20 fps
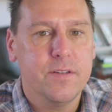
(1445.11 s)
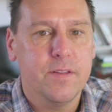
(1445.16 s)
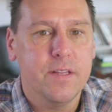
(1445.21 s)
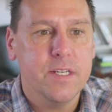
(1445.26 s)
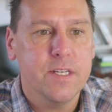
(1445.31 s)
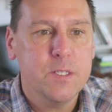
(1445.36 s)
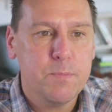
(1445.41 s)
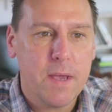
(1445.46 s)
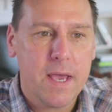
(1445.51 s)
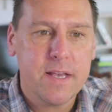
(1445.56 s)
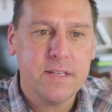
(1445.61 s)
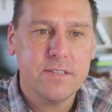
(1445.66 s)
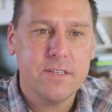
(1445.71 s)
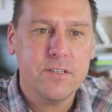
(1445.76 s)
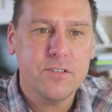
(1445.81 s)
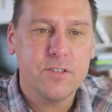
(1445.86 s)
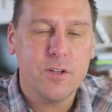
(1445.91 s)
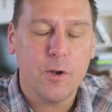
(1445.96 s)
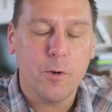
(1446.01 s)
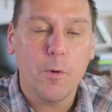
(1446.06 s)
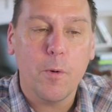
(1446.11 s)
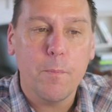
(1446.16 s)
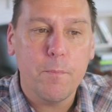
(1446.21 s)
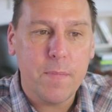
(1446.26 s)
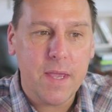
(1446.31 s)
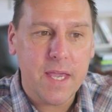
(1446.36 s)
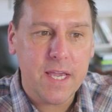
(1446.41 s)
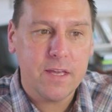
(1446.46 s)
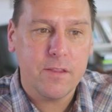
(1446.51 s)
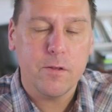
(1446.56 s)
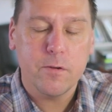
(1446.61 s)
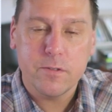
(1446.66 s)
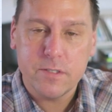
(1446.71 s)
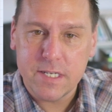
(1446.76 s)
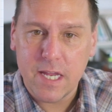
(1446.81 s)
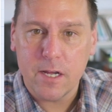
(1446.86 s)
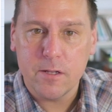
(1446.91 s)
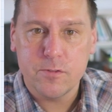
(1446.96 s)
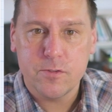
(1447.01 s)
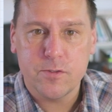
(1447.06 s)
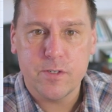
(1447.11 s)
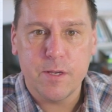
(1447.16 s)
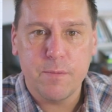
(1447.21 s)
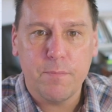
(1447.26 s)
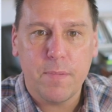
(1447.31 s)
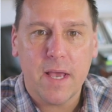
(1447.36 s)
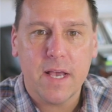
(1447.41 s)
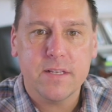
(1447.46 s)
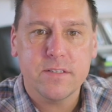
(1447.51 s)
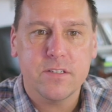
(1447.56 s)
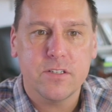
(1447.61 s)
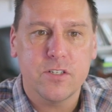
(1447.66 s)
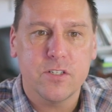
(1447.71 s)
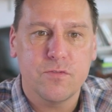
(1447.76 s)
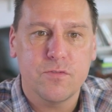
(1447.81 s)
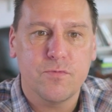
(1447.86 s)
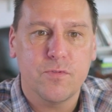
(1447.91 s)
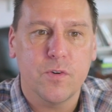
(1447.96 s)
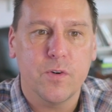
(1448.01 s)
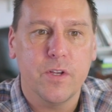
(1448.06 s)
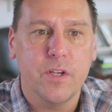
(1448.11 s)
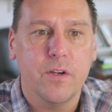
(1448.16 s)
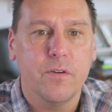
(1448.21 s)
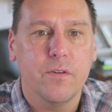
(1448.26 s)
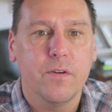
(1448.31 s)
this passage. It will make those downstream passages for you.